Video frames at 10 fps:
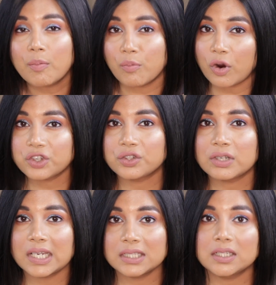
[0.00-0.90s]

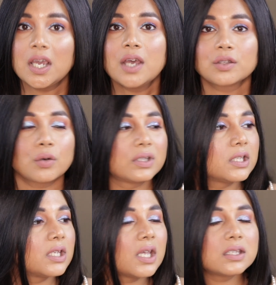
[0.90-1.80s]
moisturized. So
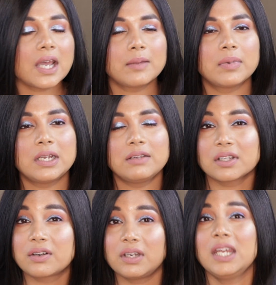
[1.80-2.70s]
this is, I believe, a
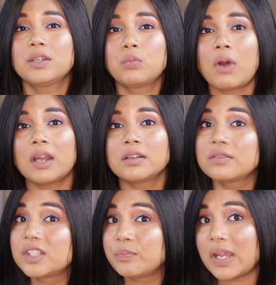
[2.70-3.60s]
great one,
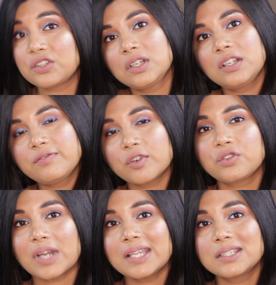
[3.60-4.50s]
especially for
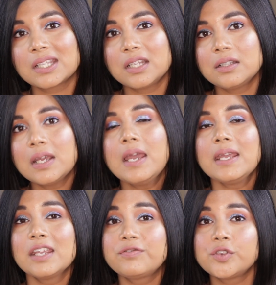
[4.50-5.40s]
dry skin.
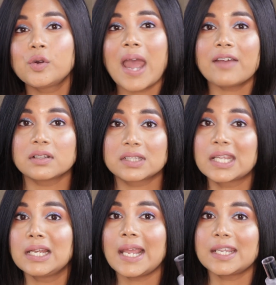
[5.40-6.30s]
If you have a
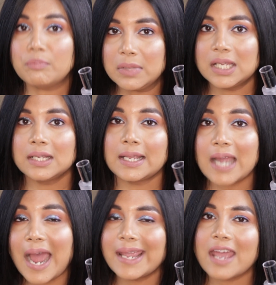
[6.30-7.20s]
skin like me, like
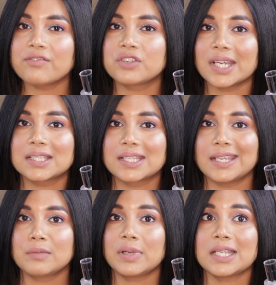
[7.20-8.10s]
I have dry
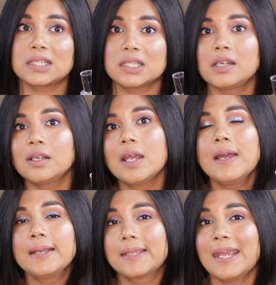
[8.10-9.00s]
skin, but I still
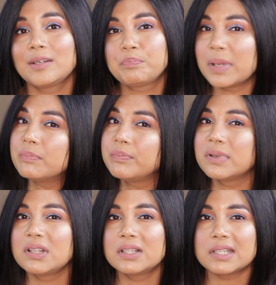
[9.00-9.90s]
get
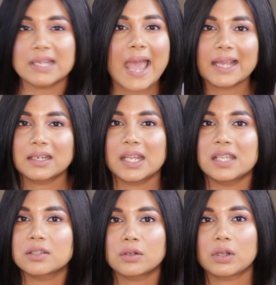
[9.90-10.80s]
pimples and acne
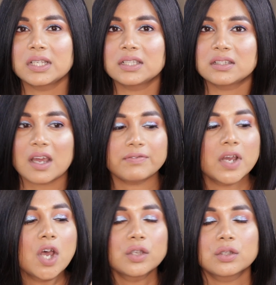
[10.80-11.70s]
and all these
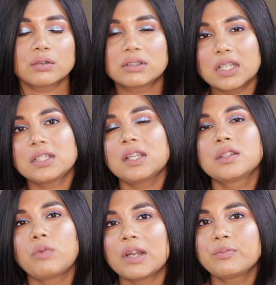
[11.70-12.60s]
stuff. So this is
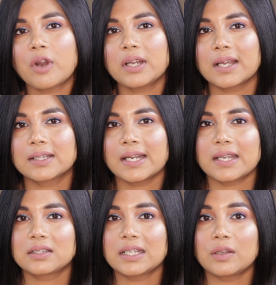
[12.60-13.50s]
one product that
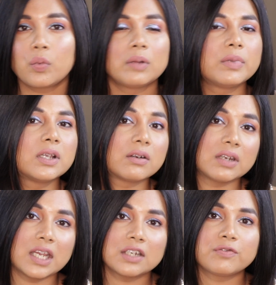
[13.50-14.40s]
I think will be
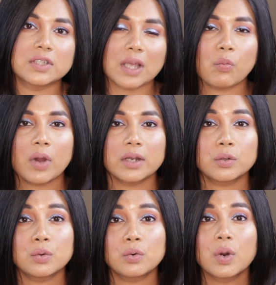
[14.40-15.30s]
great for someone
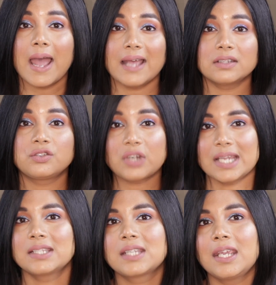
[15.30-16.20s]
who has
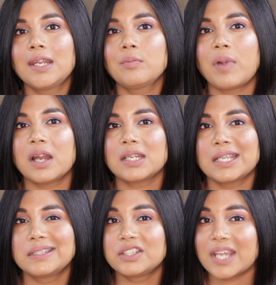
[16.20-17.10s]
dry skin but
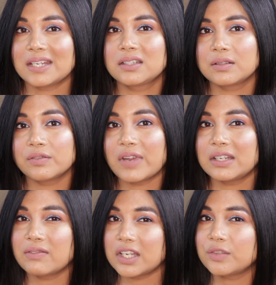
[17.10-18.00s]
is yet
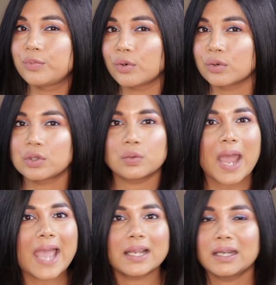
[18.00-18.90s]
very, very prone to
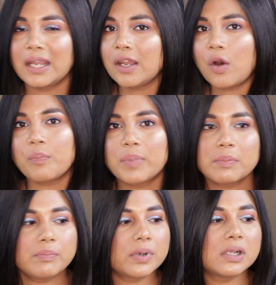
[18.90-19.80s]
acne or
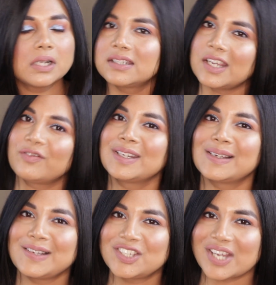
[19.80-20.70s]
pimple.
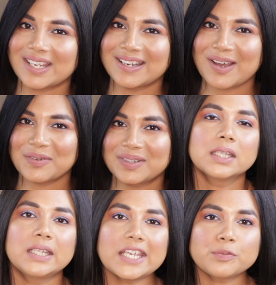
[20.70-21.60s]
Definitely check it out.
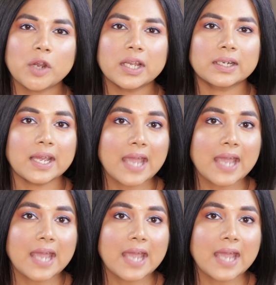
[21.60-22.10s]
The next product I